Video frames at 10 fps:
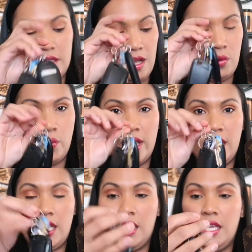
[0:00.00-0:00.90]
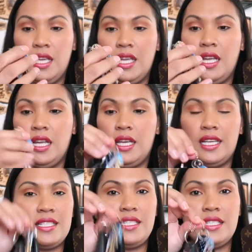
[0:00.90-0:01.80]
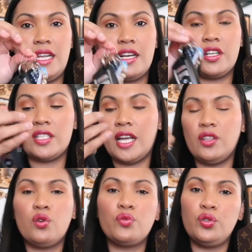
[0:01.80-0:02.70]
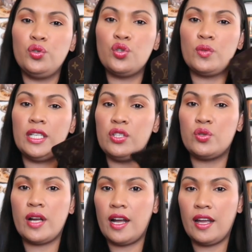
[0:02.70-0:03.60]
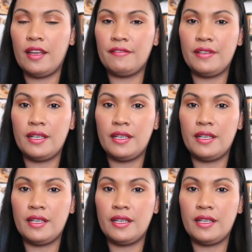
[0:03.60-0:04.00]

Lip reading: That way it's just there, because I don't usually drive.